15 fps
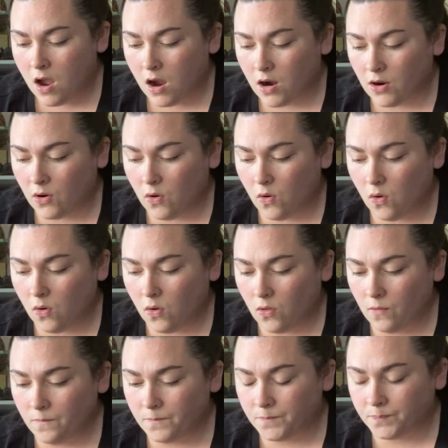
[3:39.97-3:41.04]
Our
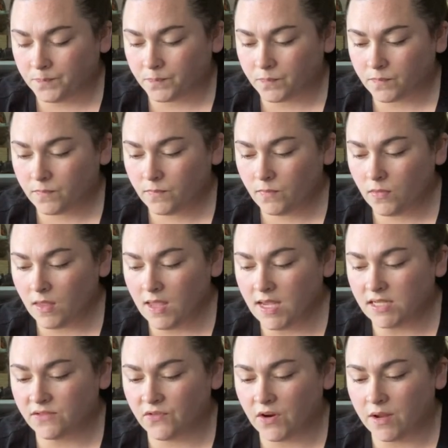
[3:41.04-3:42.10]
goal
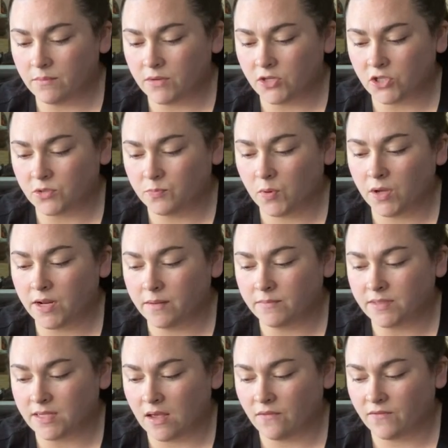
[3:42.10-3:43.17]
is for him to just put
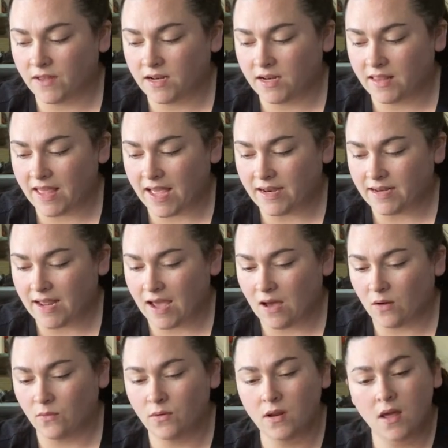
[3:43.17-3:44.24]
himself into that
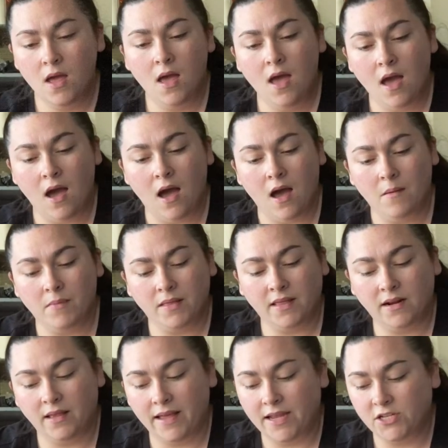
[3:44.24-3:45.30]
down, but
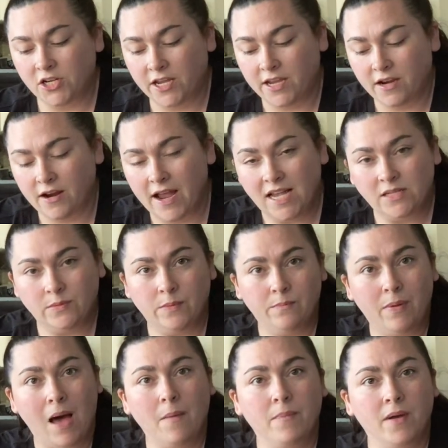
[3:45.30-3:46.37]
little AJ here has been
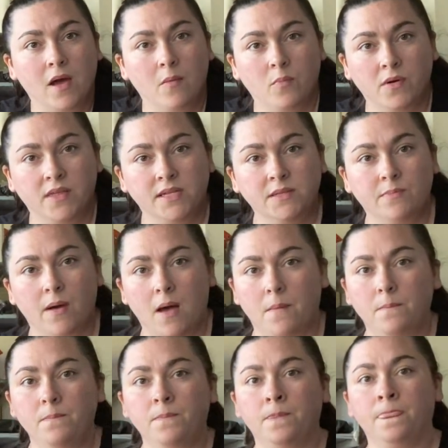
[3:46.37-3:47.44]
popping up with his
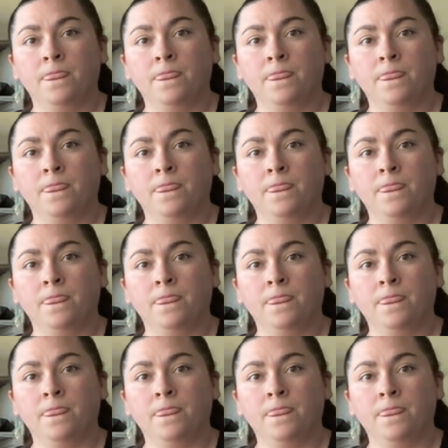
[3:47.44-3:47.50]
bum.